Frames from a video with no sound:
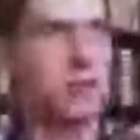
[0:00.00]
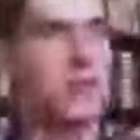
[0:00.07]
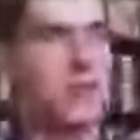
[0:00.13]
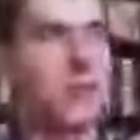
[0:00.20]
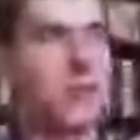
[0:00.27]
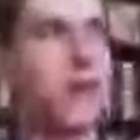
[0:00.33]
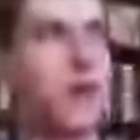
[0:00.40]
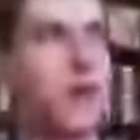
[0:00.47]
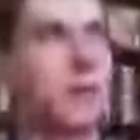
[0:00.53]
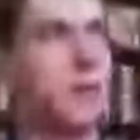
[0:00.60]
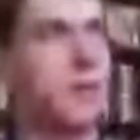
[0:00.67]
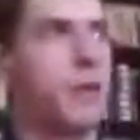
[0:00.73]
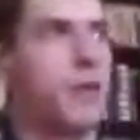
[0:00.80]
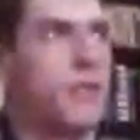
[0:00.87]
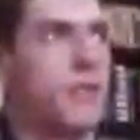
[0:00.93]
to
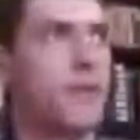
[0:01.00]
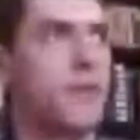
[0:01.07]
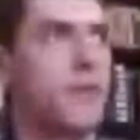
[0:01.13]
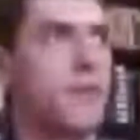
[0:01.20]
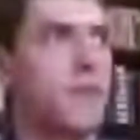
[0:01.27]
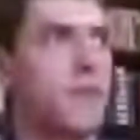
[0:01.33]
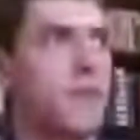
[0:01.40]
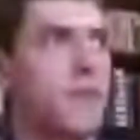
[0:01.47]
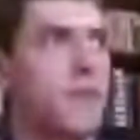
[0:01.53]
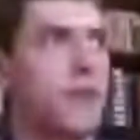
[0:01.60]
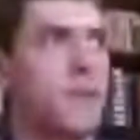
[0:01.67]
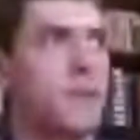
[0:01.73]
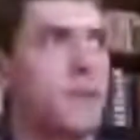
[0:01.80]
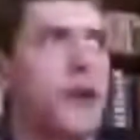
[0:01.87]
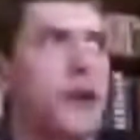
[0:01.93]
implement this
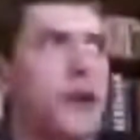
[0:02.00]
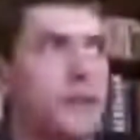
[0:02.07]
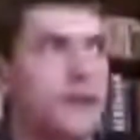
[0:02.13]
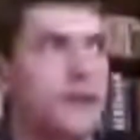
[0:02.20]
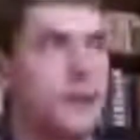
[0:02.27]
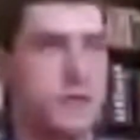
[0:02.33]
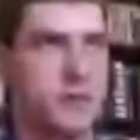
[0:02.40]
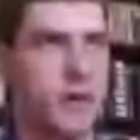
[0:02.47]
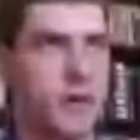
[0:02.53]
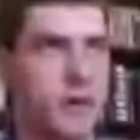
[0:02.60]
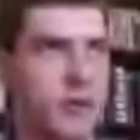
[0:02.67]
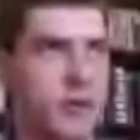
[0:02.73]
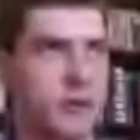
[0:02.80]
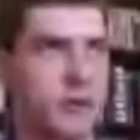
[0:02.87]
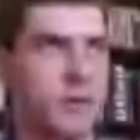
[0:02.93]
in practice as
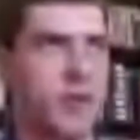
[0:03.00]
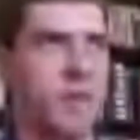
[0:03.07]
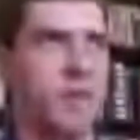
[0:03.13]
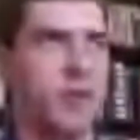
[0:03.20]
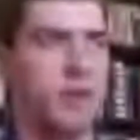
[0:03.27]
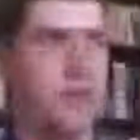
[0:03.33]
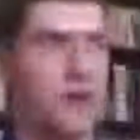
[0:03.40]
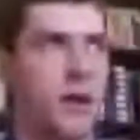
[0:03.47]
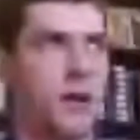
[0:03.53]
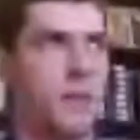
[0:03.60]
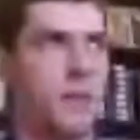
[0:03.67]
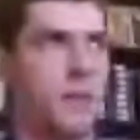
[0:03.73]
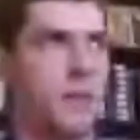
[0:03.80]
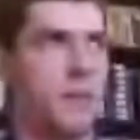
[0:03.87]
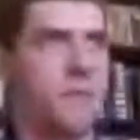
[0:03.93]
of yet, but
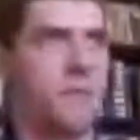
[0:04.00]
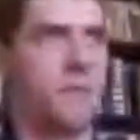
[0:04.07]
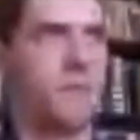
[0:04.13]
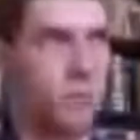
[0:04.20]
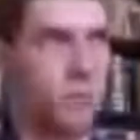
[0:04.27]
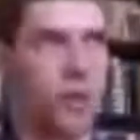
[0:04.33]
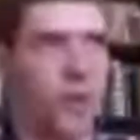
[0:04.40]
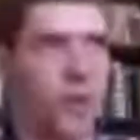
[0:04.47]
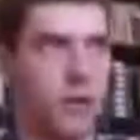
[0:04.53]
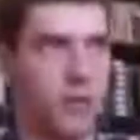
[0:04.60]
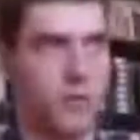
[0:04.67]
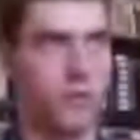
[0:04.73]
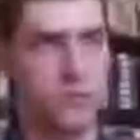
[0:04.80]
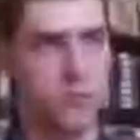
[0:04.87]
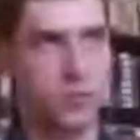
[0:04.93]
I'm
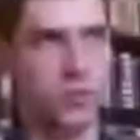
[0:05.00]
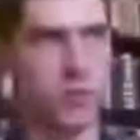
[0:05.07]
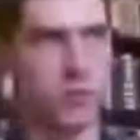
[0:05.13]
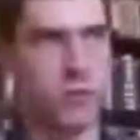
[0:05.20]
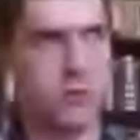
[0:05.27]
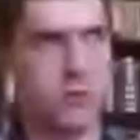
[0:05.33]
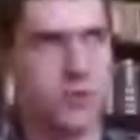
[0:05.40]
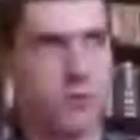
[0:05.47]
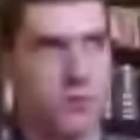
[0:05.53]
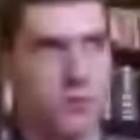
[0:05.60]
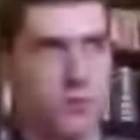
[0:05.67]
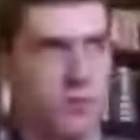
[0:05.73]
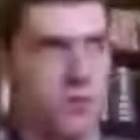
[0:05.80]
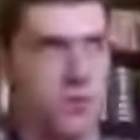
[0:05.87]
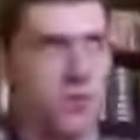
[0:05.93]
looking towards
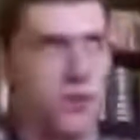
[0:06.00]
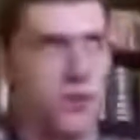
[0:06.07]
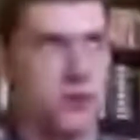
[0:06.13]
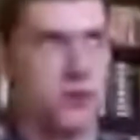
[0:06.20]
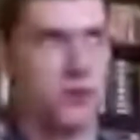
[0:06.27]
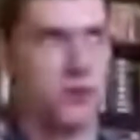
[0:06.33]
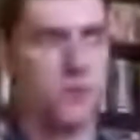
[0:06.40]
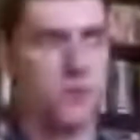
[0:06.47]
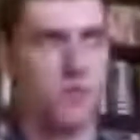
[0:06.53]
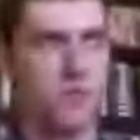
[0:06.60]
doing so.